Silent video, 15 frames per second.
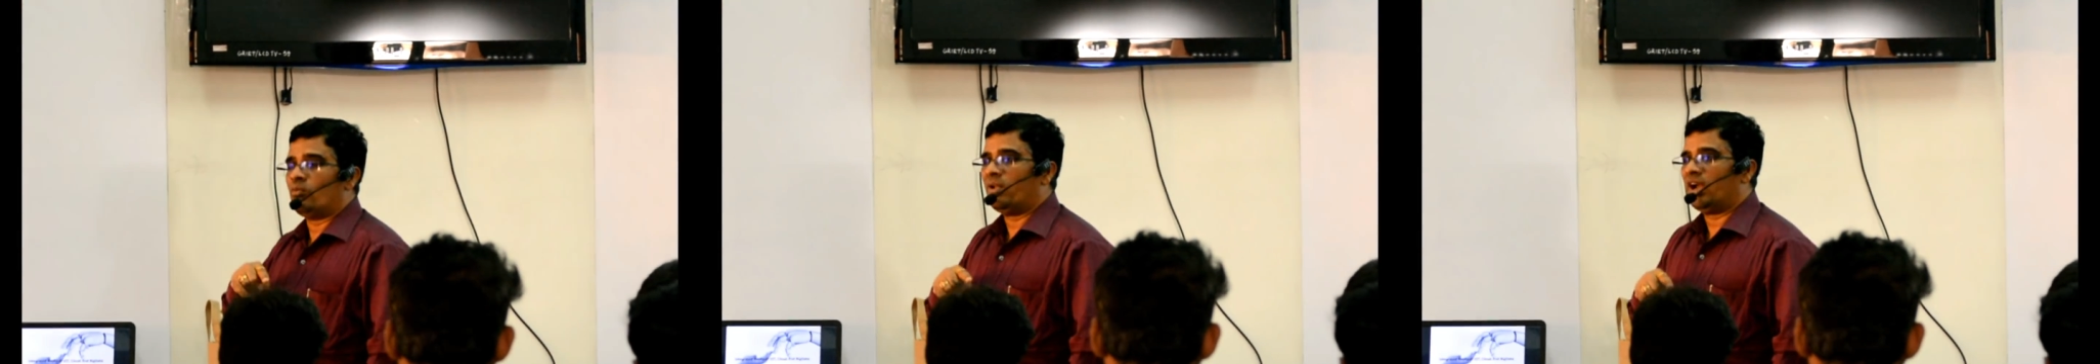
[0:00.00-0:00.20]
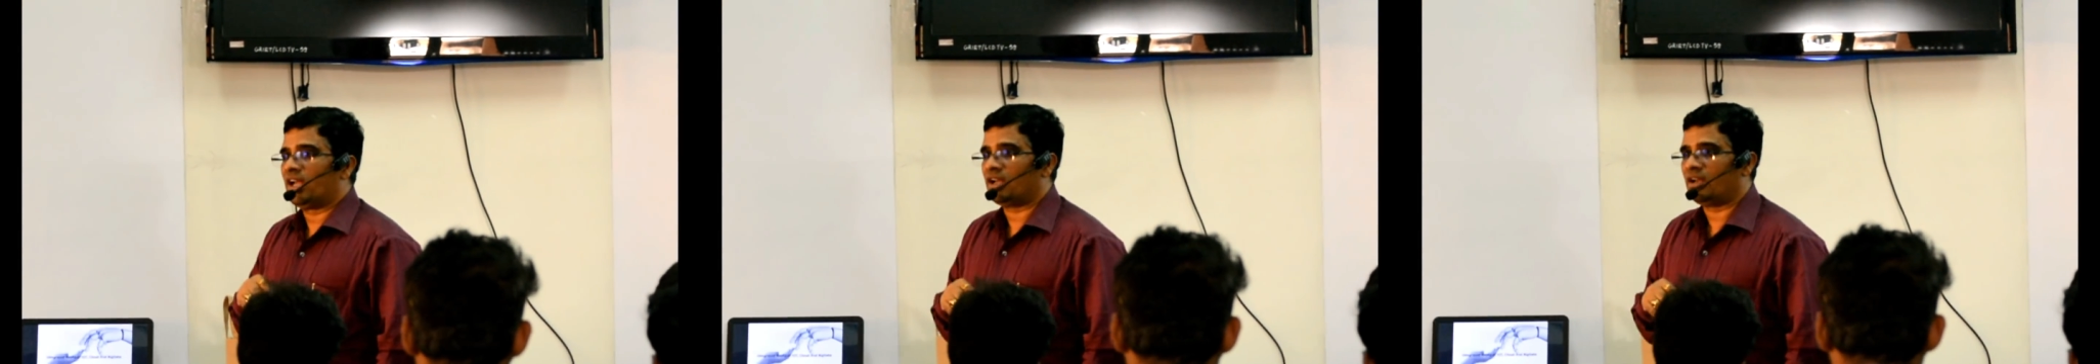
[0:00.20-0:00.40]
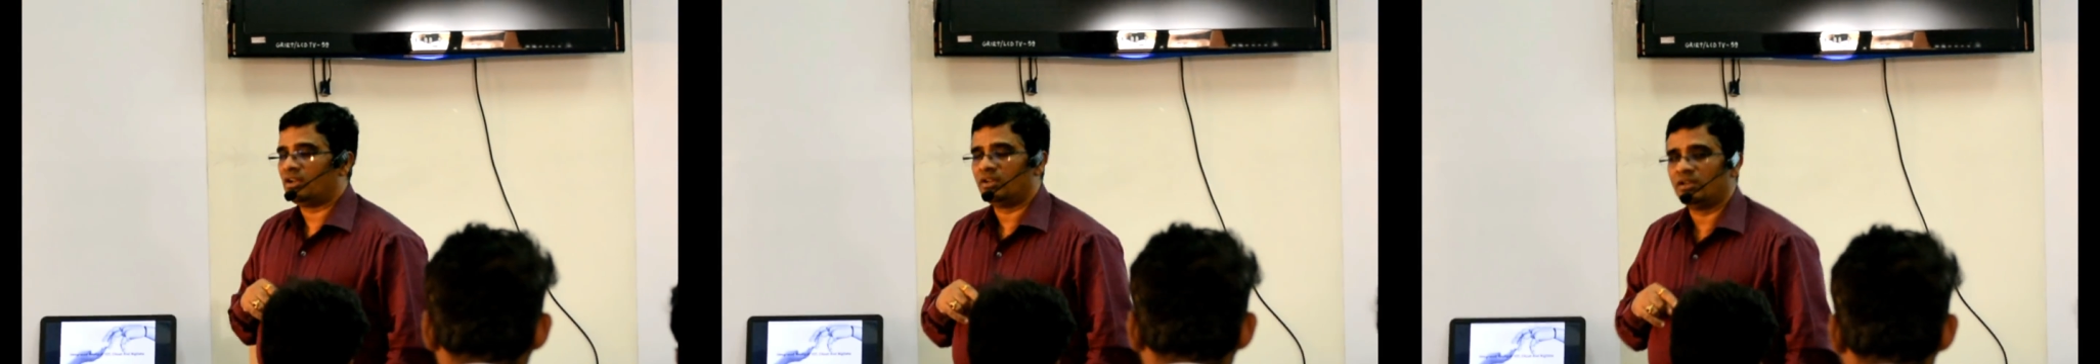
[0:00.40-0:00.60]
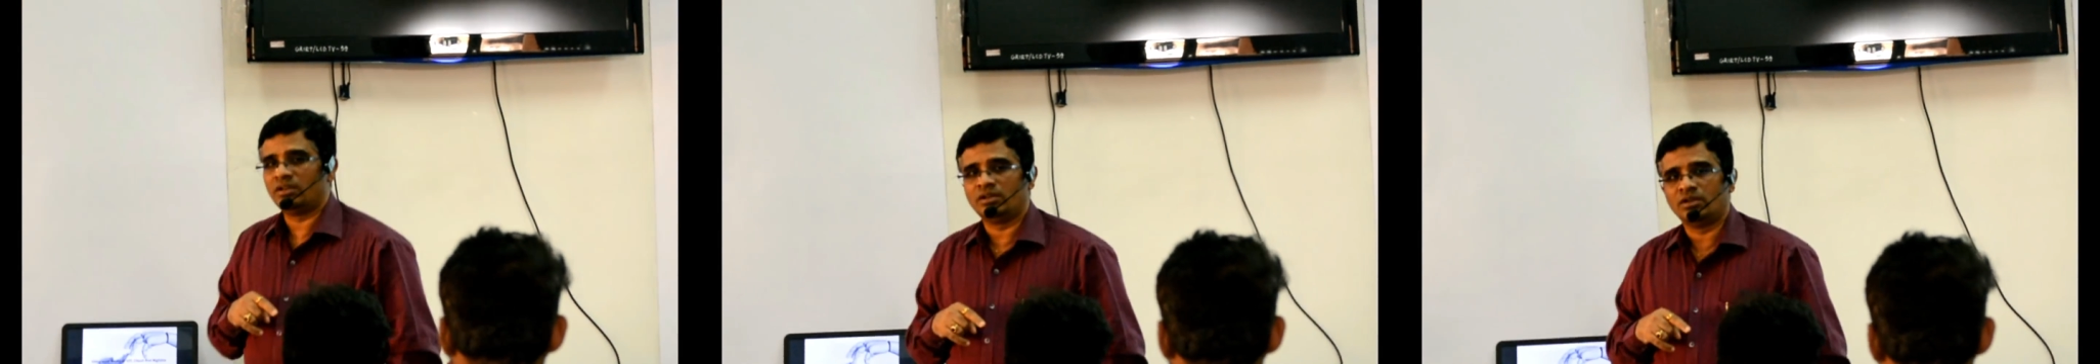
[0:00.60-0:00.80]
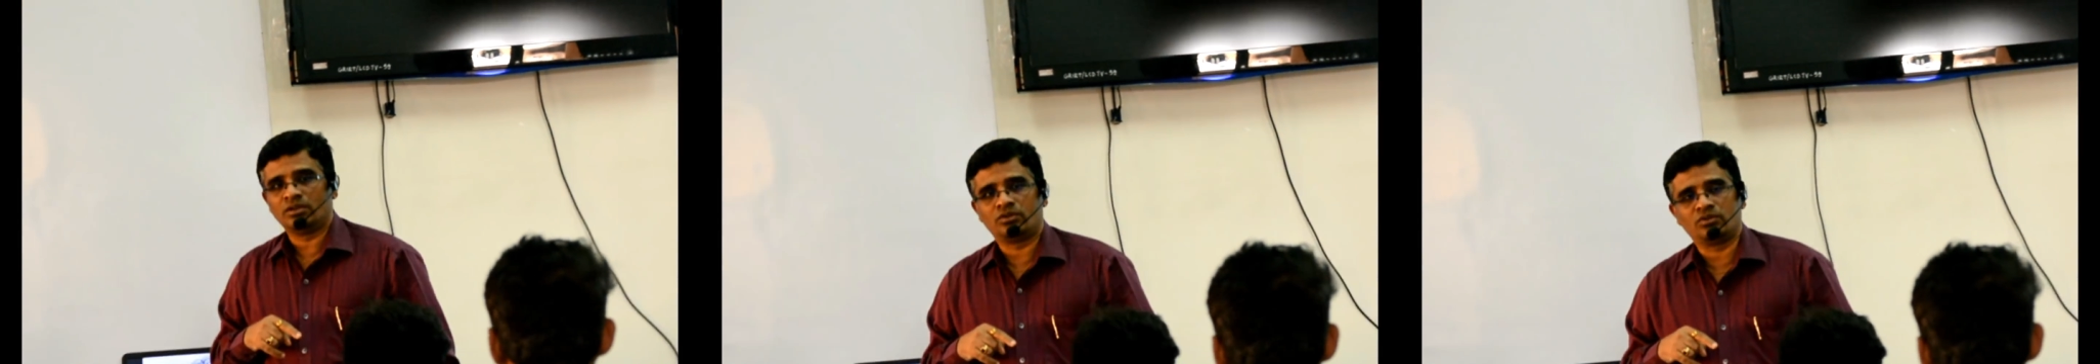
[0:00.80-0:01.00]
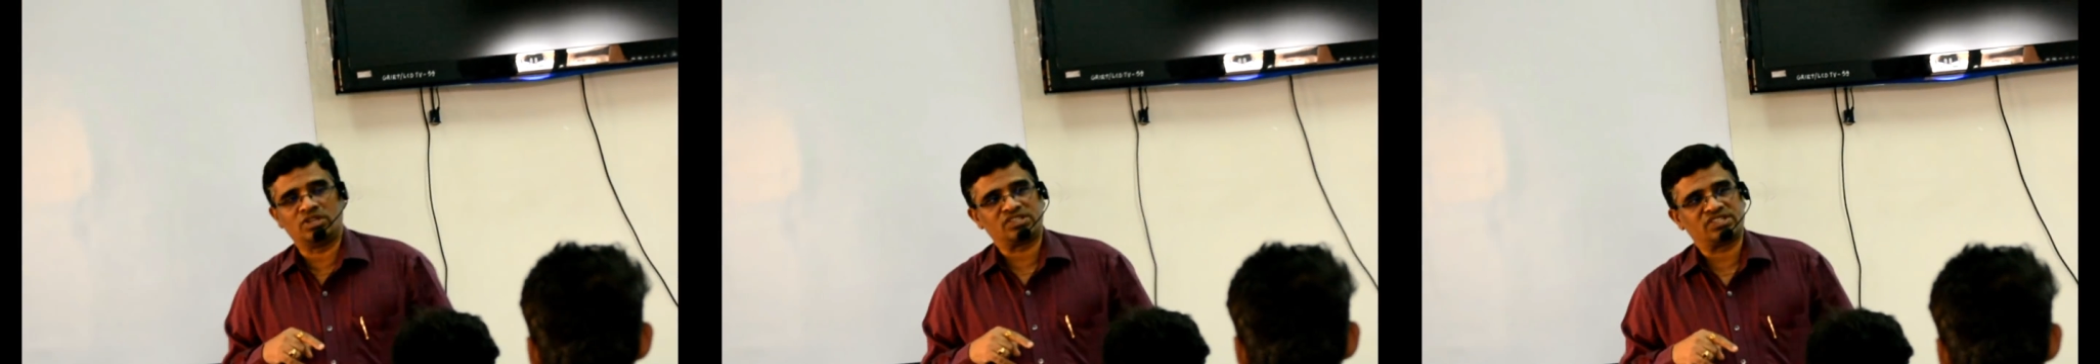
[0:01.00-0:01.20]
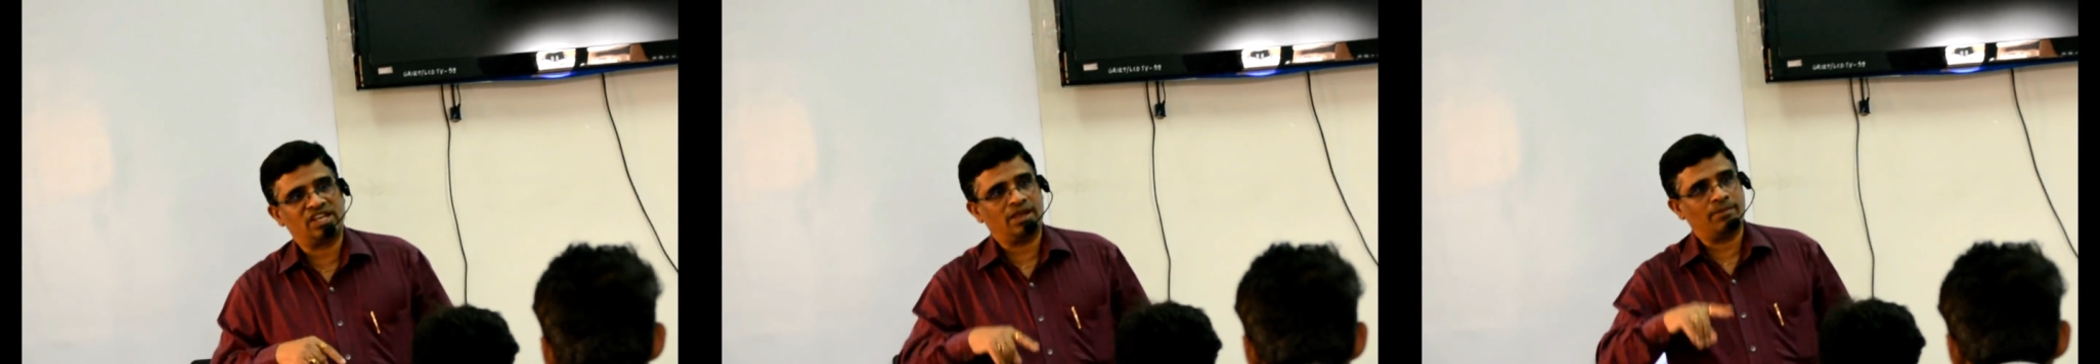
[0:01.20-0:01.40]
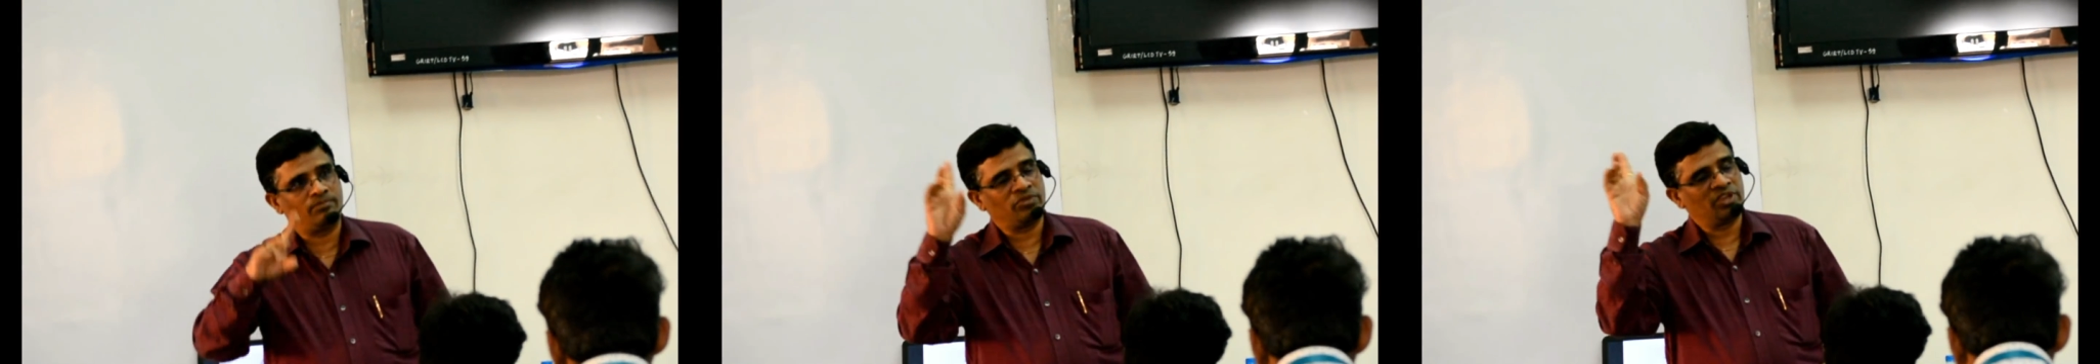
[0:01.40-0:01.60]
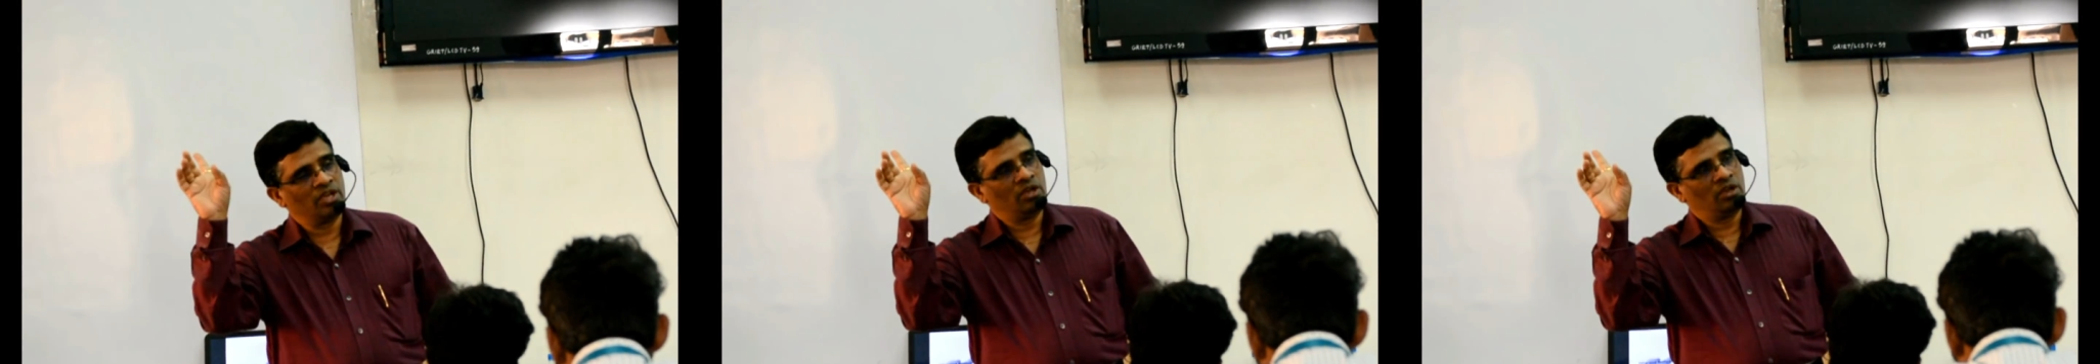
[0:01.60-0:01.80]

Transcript: back to the same